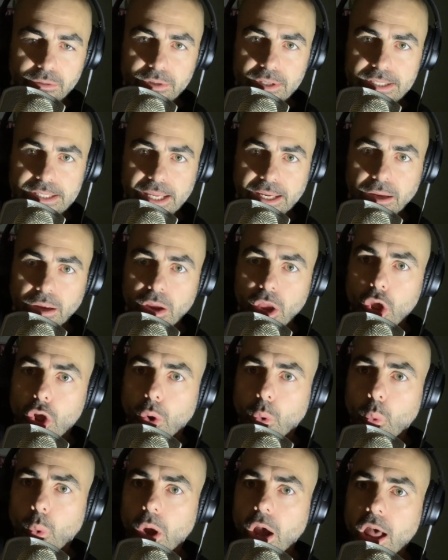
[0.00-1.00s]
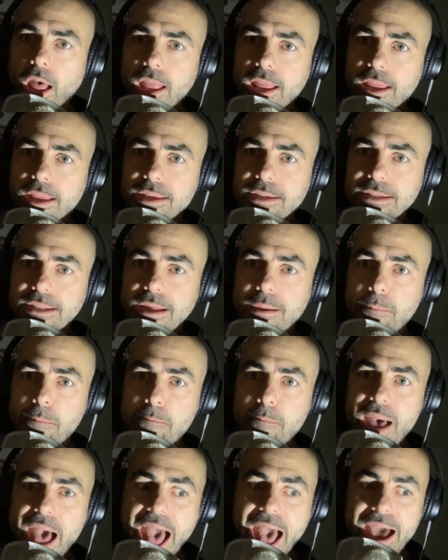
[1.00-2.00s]
It's like, what is the
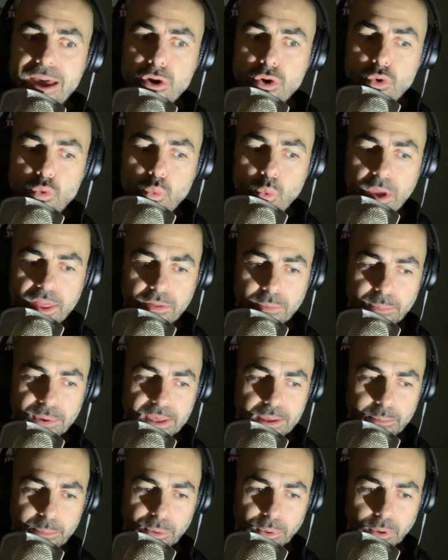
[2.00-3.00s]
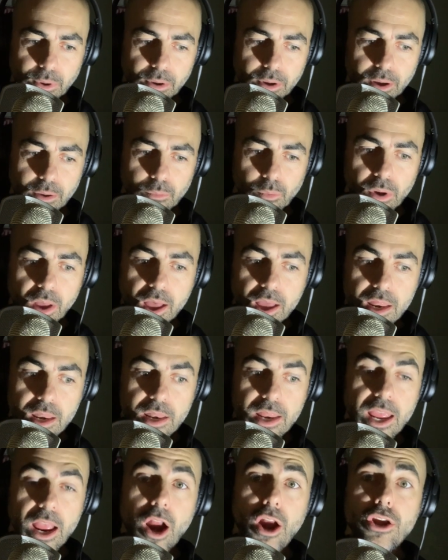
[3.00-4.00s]
matter with people?
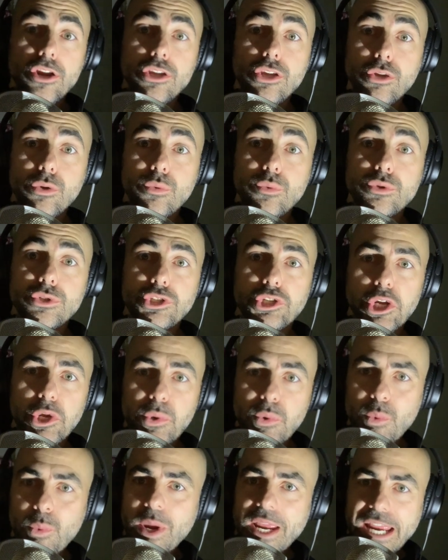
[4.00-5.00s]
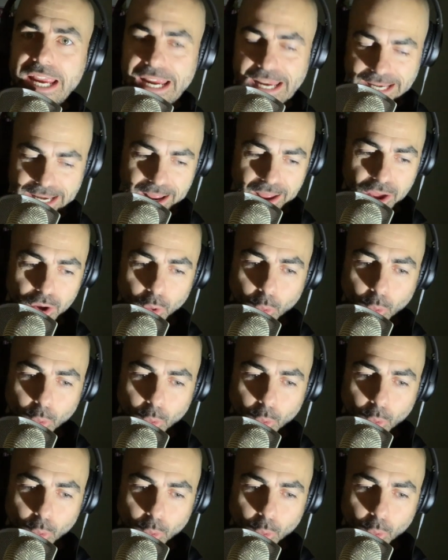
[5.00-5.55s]
What are you doing?